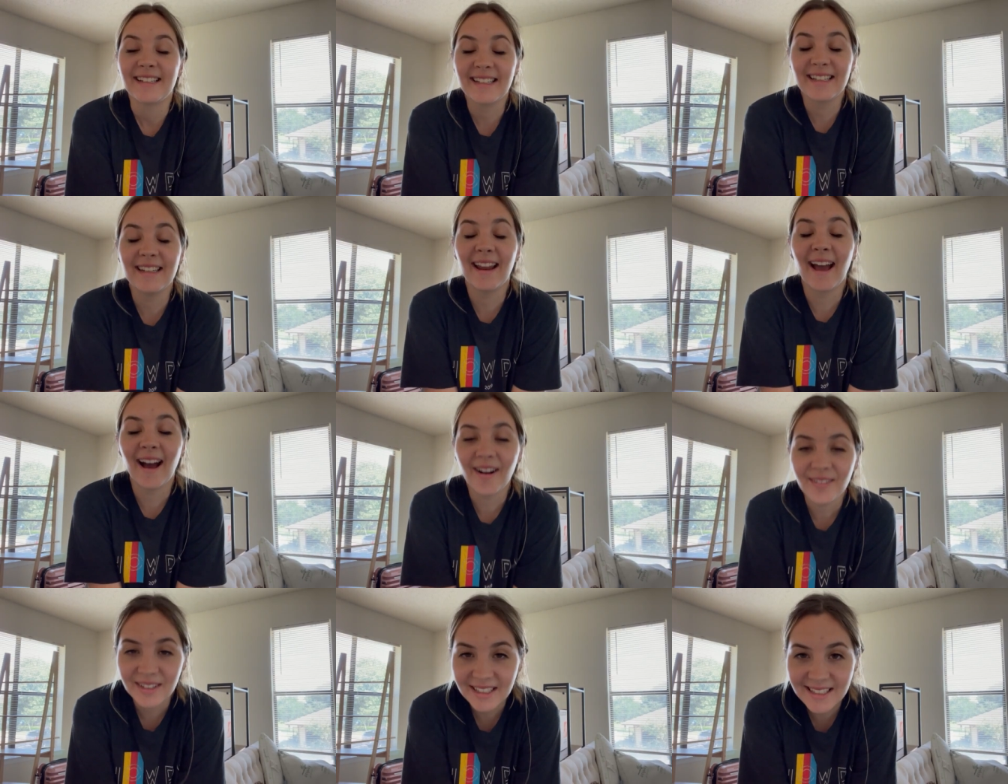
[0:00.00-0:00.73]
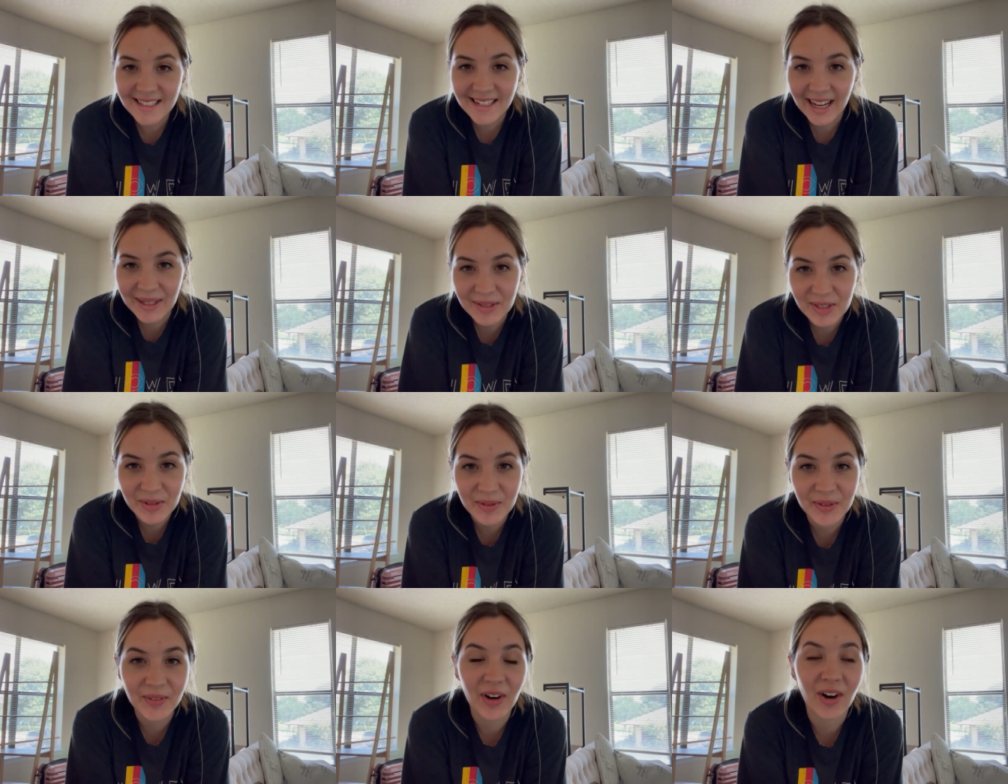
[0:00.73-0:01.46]
Now it is time to
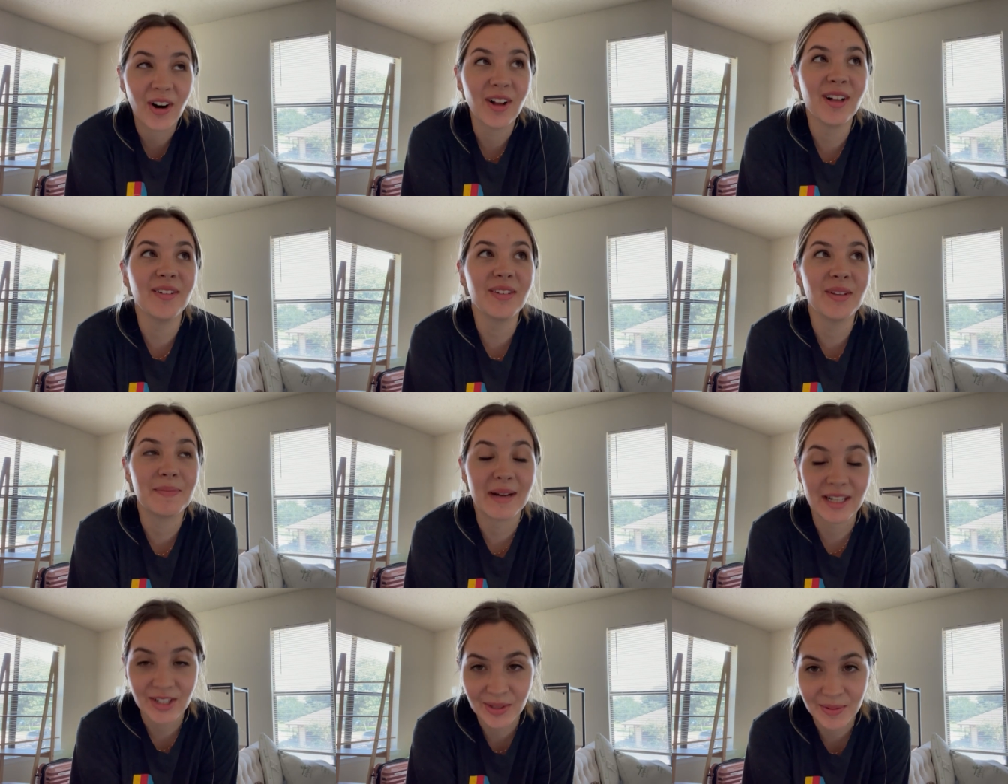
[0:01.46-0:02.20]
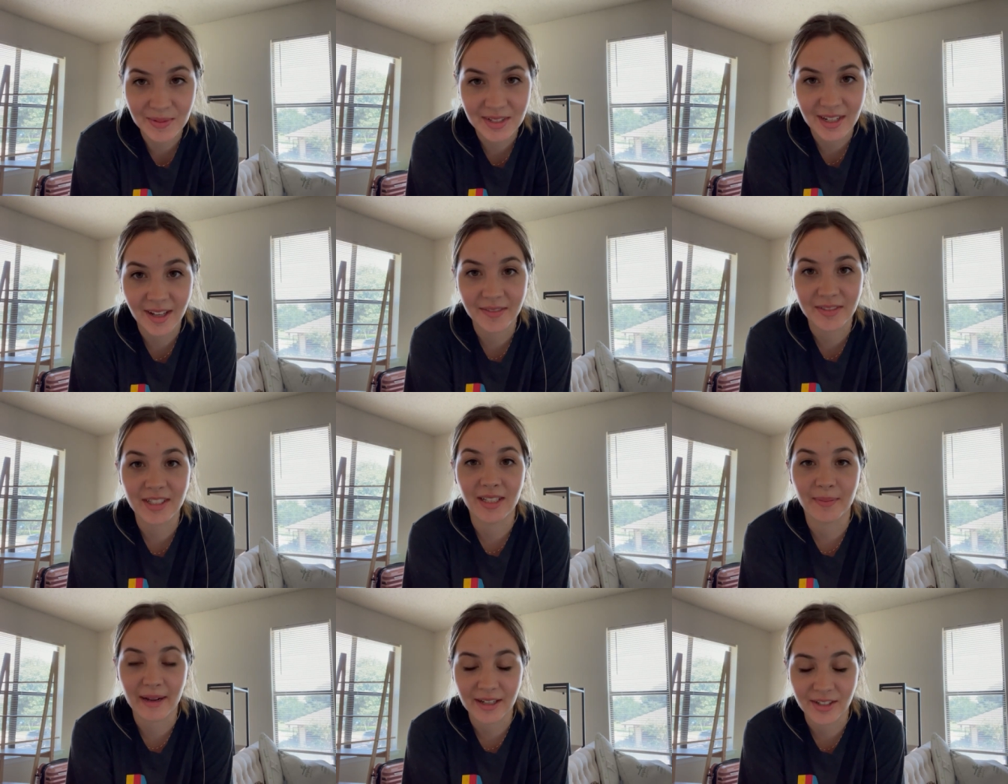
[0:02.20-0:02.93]
move all of the bedroom stuff
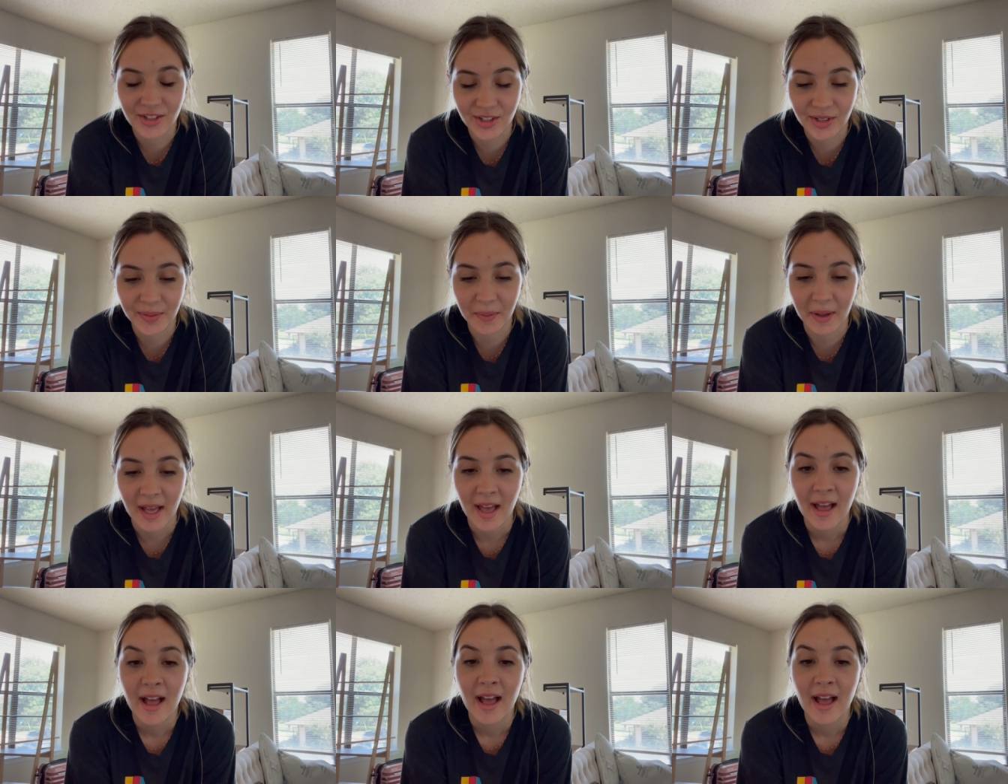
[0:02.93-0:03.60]
to the bedroom.